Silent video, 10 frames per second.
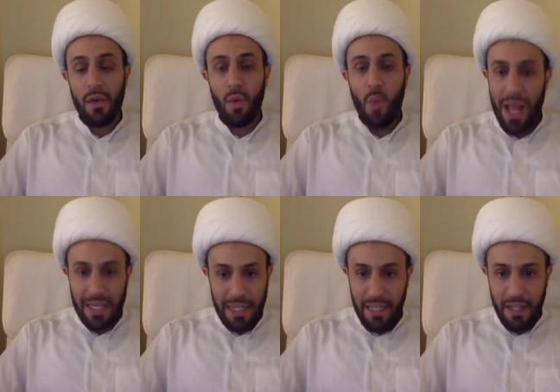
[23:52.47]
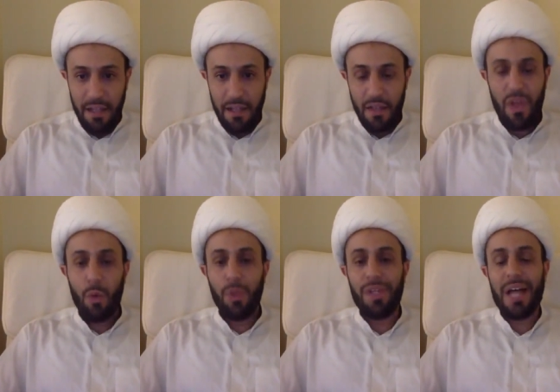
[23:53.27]
wali, they
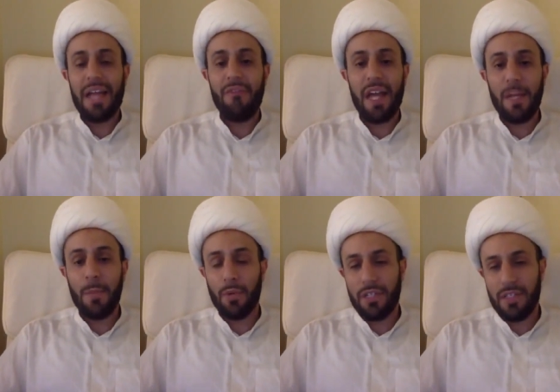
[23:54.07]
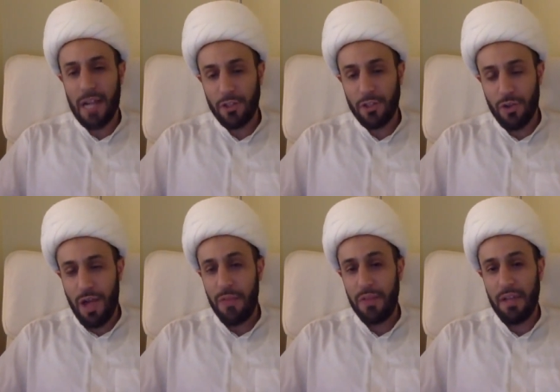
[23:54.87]
will not have any protector
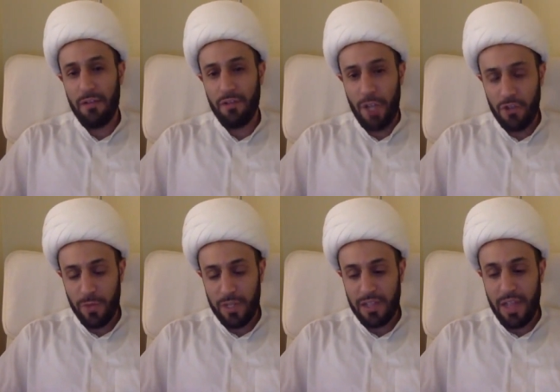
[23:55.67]
on the Day of Judgment,